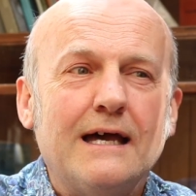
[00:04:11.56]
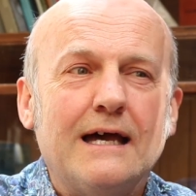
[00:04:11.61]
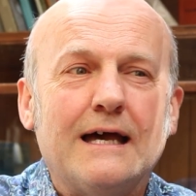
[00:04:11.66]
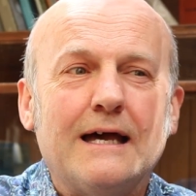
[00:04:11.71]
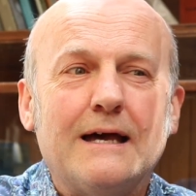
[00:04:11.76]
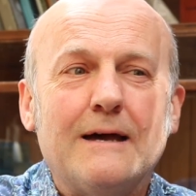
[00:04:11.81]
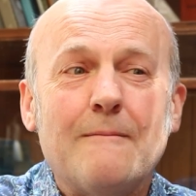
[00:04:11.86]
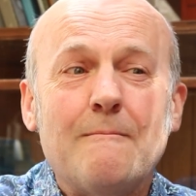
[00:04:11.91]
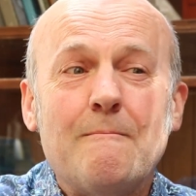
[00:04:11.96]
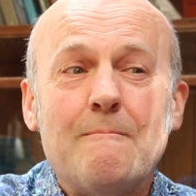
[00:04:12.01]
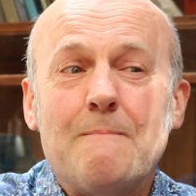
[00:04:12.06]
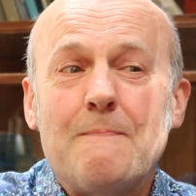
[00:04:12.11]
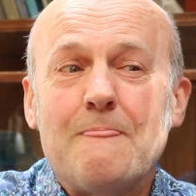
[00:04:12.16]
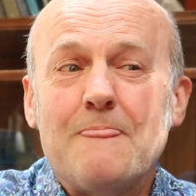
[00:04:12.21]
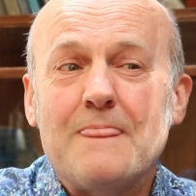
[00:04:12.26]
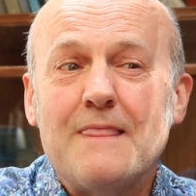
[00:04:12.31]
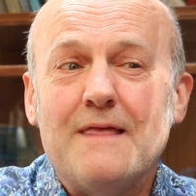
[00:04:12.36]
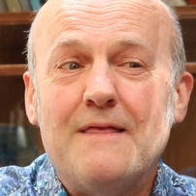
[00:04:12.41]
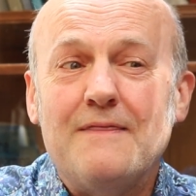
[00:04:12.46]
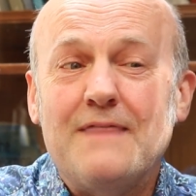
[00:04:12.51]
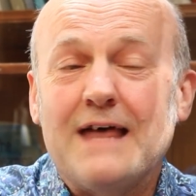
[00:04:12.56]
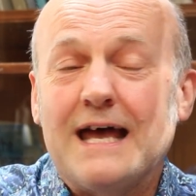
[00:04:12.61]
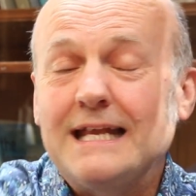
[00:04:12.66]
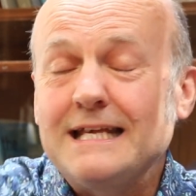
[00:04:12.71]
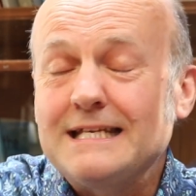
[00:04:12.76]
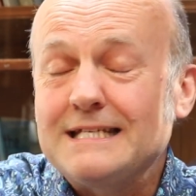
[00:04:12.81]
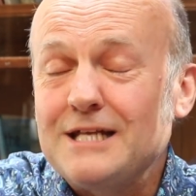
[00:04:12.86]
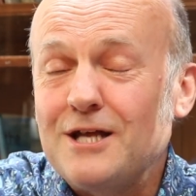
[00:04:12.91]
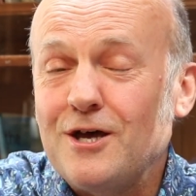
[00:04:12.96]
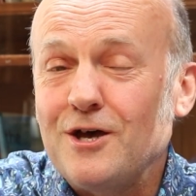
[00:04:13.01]
Um, that
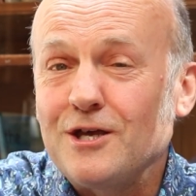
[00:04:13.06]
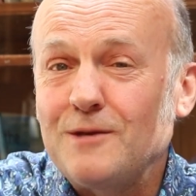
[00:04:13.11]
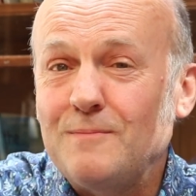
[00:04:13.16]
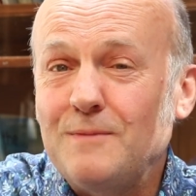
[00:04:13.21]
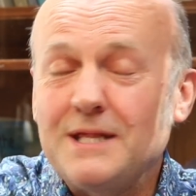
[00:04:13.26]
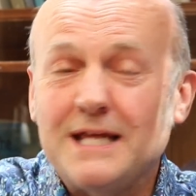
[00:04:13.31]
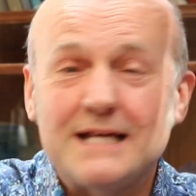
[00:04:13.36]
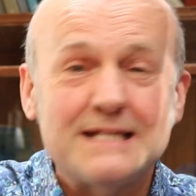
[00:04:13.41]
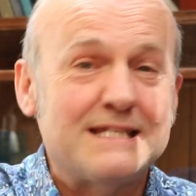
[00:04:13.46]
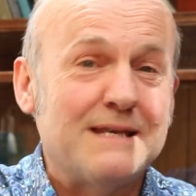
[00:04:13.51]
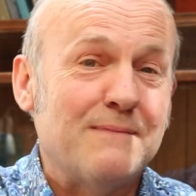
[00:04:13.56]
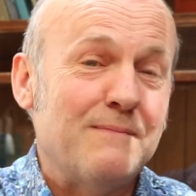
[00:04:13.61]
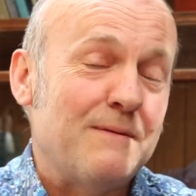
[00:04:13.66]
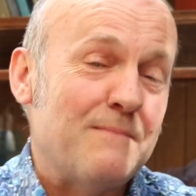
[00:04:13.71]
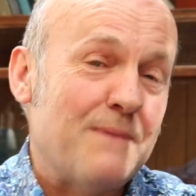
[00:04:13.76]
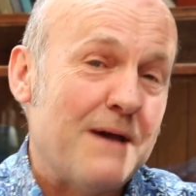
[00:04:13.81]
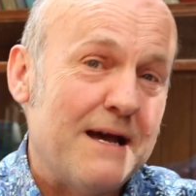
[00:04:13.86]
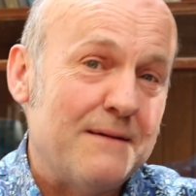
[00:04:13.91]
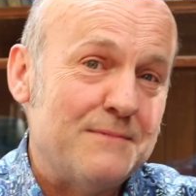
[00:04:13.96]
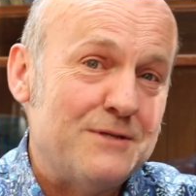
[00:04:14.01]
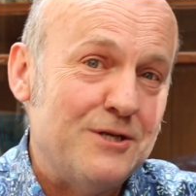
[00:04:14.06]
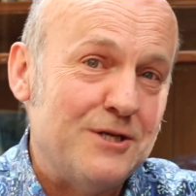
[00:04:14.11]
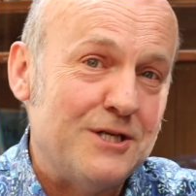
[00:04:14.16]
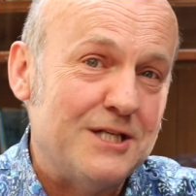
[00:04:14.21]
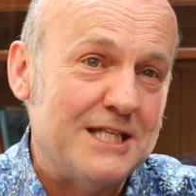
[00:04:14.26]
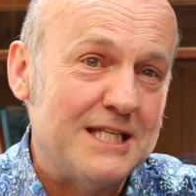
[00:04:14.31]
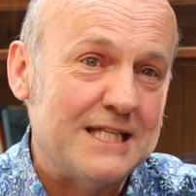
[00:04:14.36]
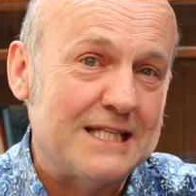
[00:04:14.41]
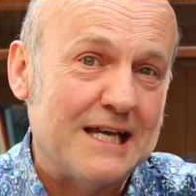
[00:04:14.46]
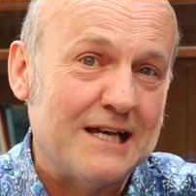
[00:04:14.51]
is an argument. That's something perhaps you
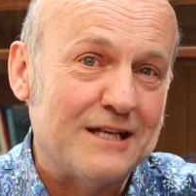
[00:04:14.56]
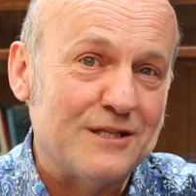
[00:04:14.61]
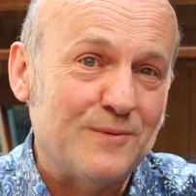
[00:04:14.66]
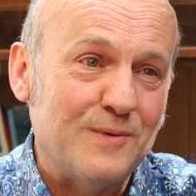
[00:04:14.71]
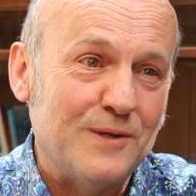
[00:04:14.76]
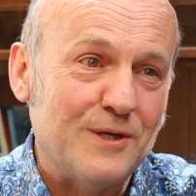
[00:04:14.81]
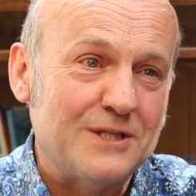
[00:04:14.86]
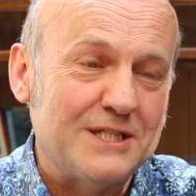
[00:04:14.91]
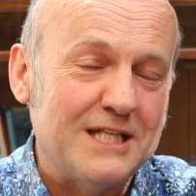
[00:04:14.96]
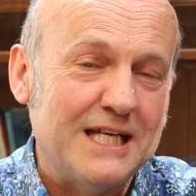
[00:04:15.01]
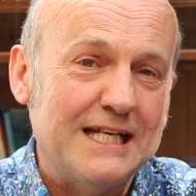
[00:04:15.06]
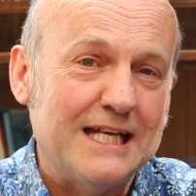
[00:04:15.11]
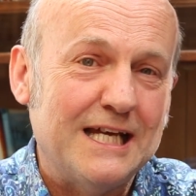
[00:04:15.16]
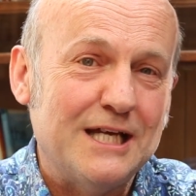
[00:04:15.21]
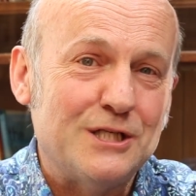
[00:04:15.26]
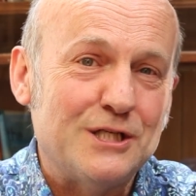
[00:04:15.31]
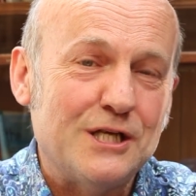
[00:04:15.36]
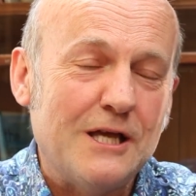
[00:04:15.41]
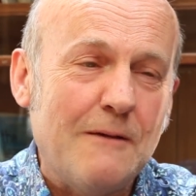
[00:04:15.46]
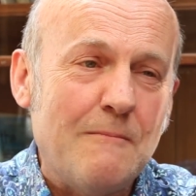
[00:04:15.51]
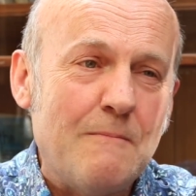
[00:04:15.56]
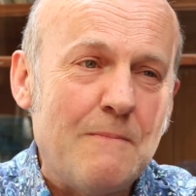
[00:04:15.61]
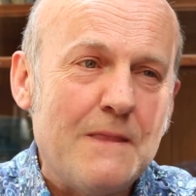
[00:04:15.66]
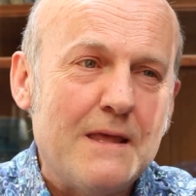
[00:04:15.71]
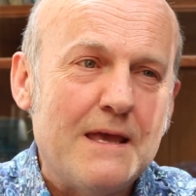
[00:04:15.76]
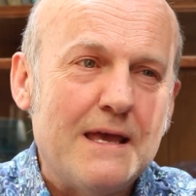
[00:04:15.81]
could discuss with your teenager.